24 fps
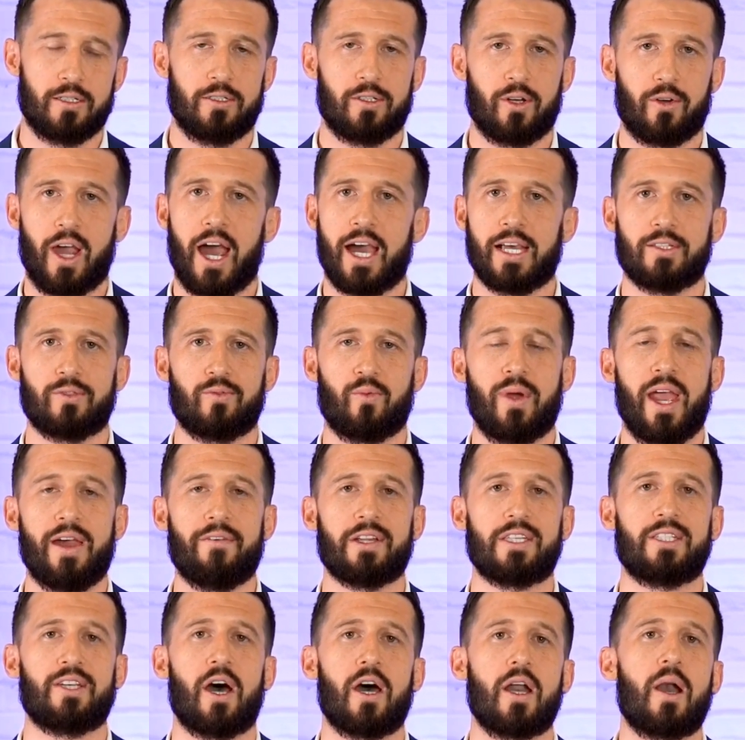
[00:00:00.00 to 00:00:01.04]
So guys, we have
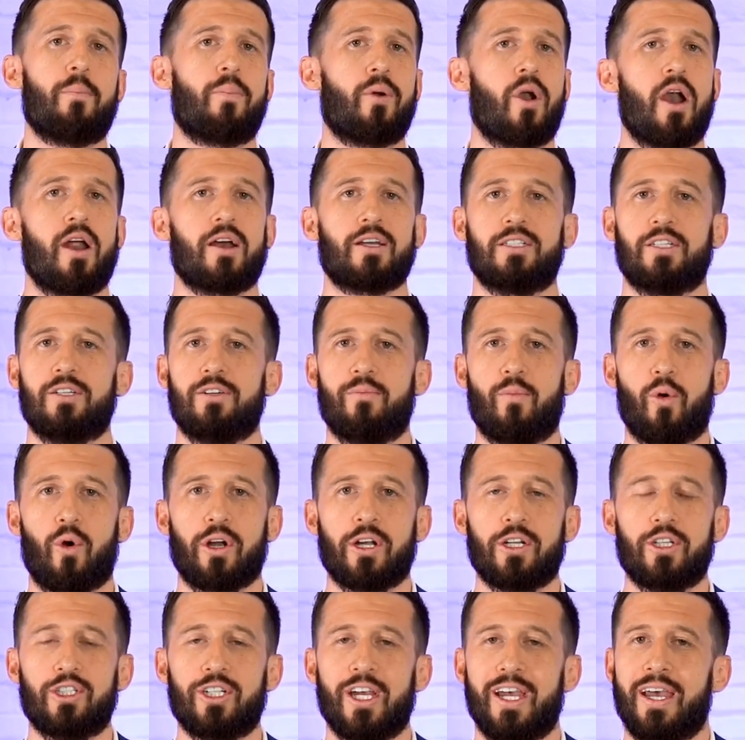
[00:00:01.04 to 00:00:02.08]
a ton of products at
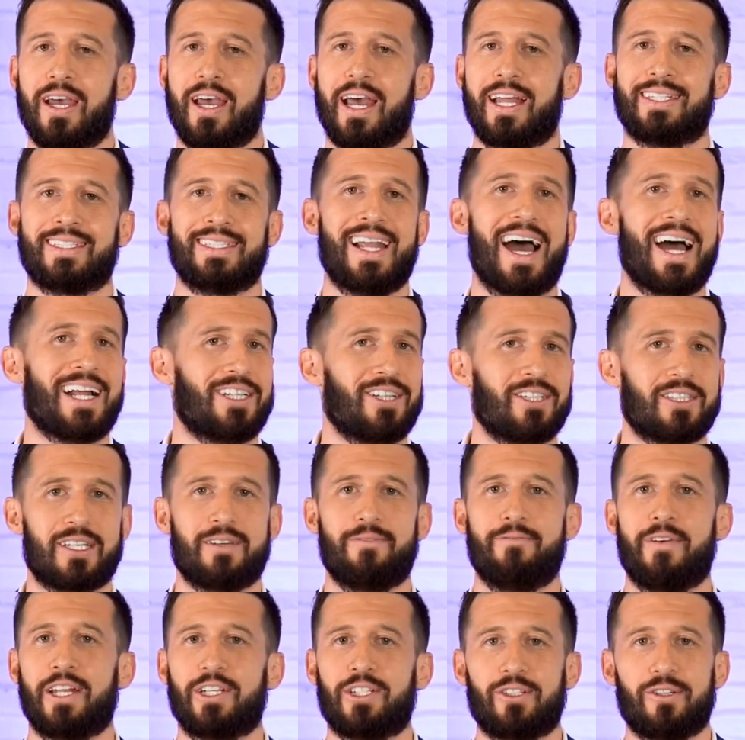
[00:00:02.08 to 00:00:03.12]
UMortgage. It's not just
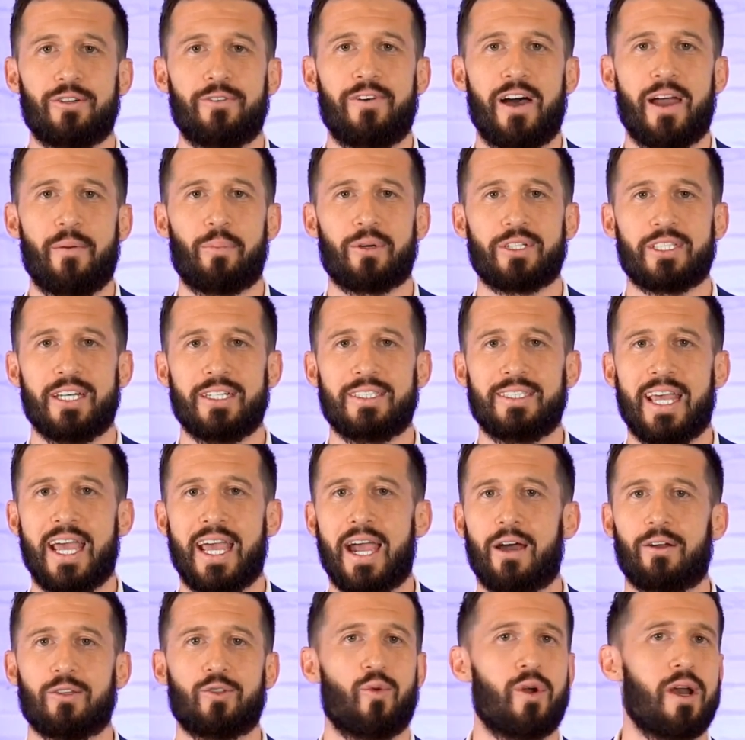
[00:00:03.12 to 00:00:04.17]
conventional 5%
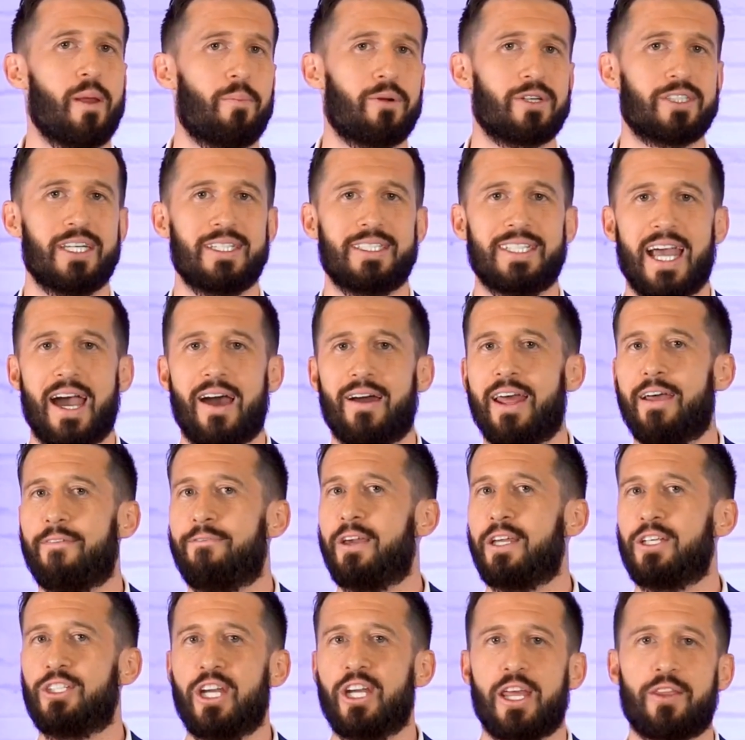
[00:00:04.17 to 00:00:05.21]
down, 20% down,
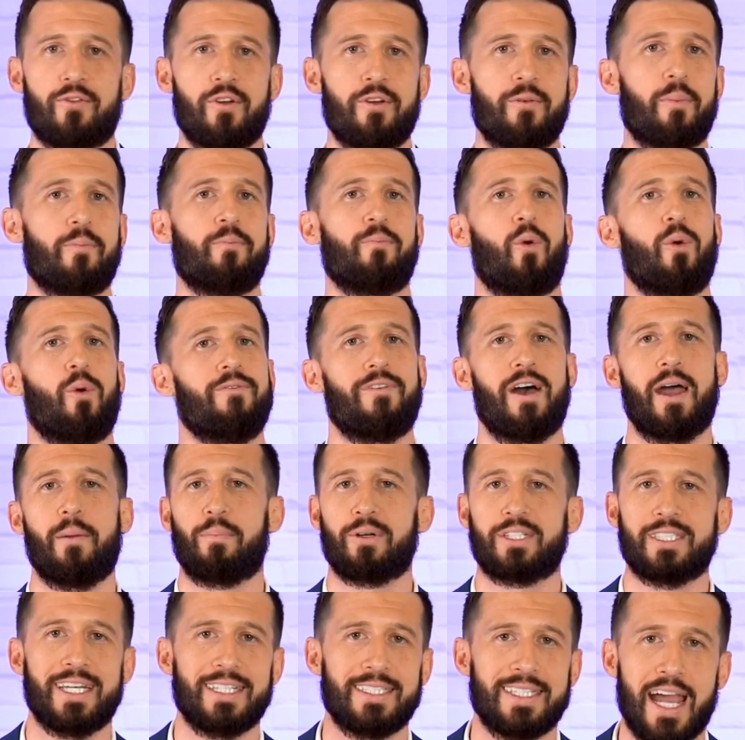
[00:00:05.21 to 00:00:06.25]
FHA
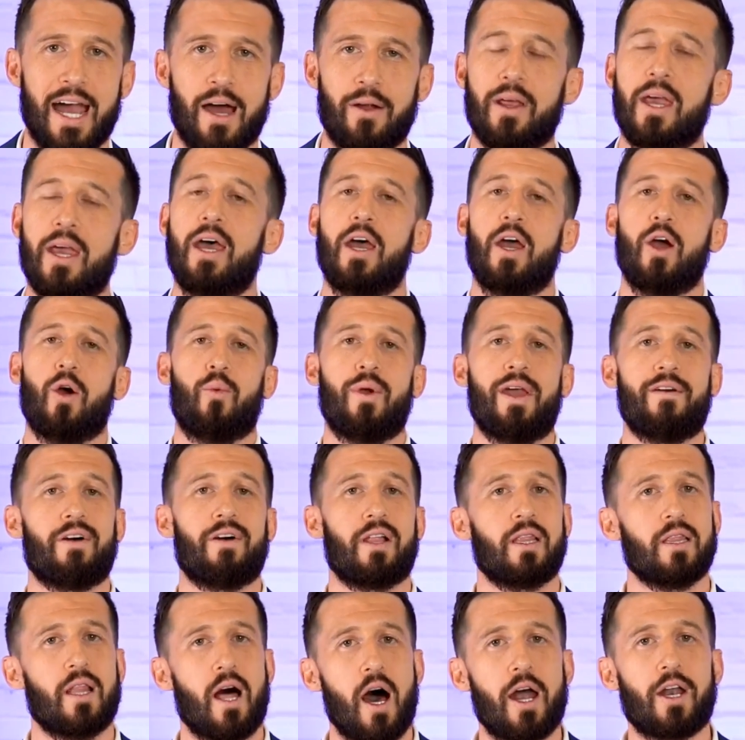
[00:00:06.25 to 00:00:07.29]
3.5% down. We have a
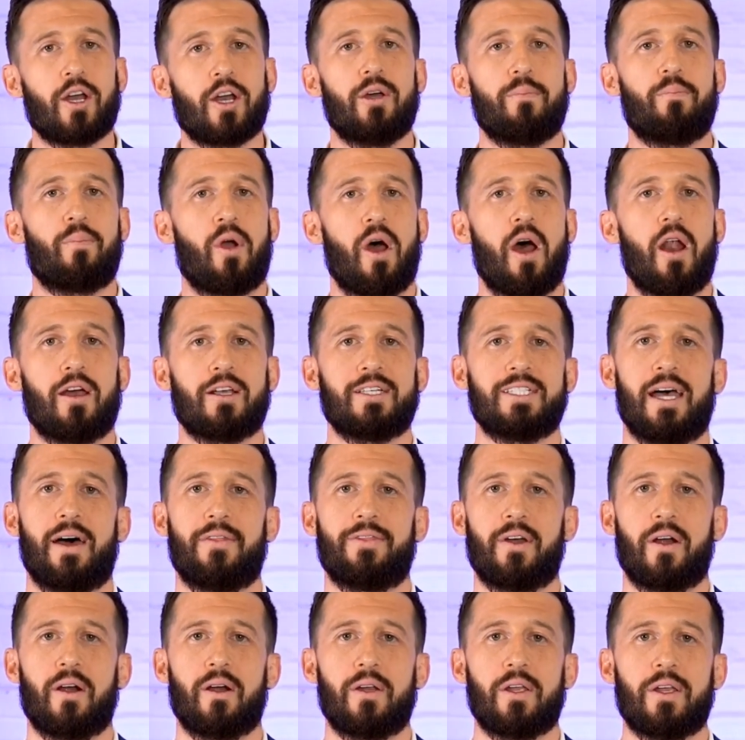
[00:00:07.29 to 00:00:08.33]
lot of good products
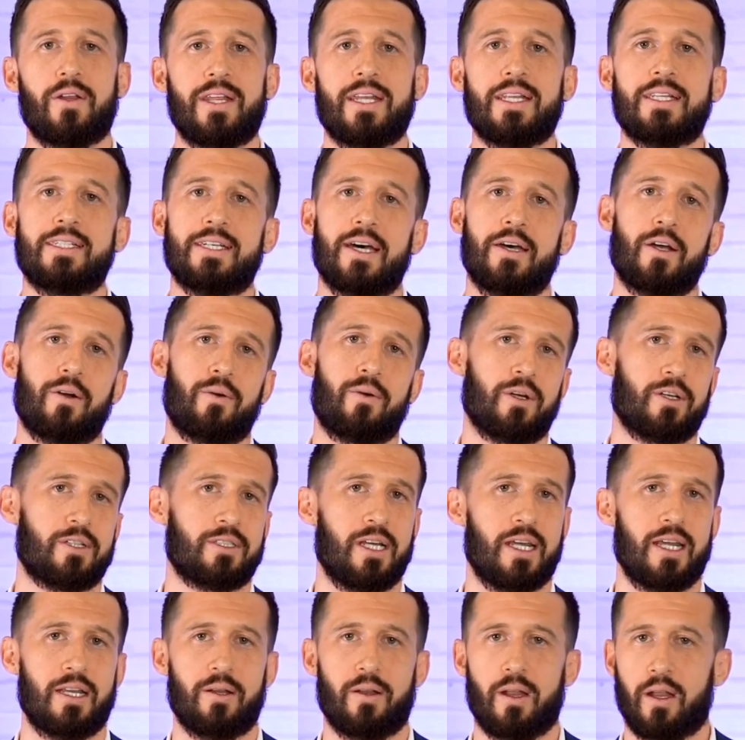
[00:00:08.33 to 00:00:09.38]
out there. You need to tell your real
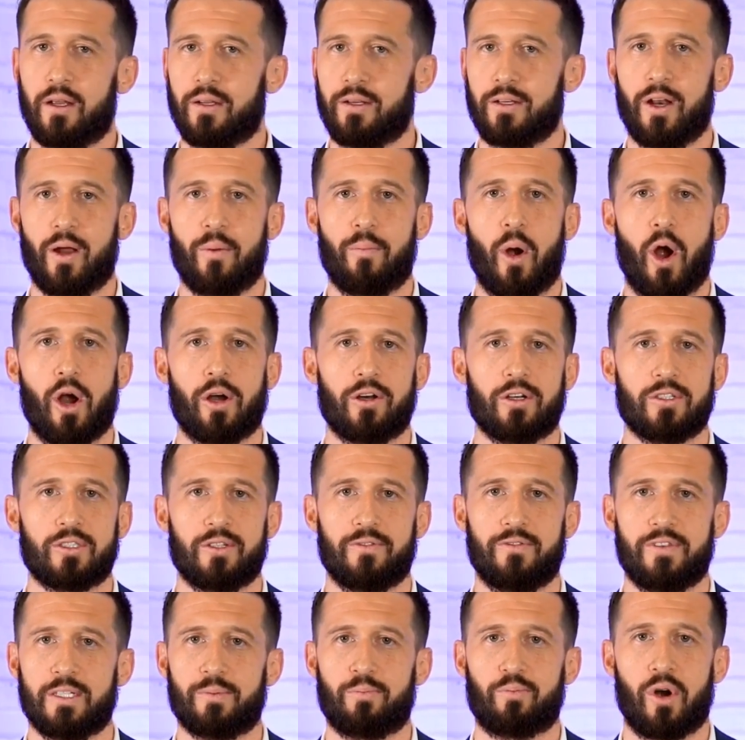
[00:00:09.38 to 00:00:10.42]
estate, you know, partners
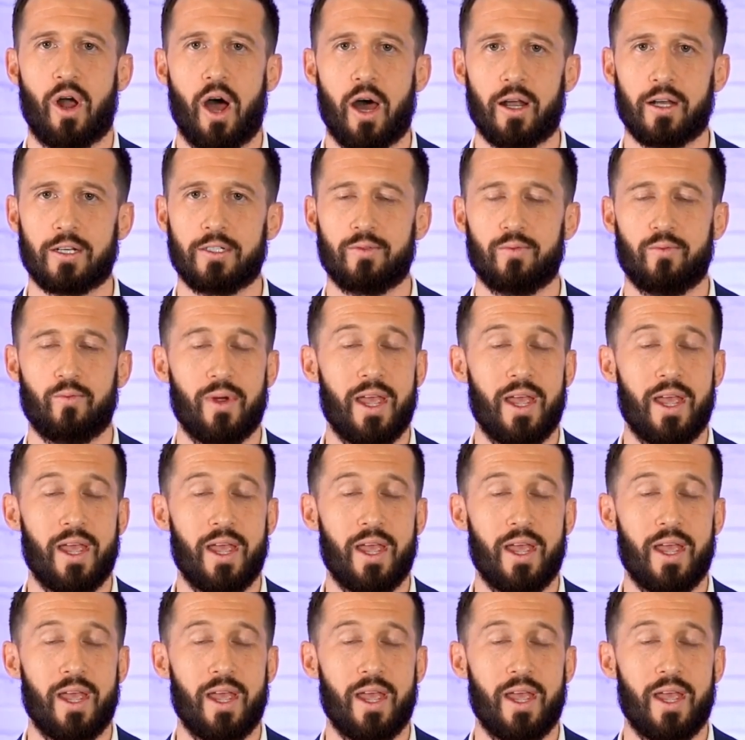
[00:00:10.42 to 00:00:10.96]
of these products.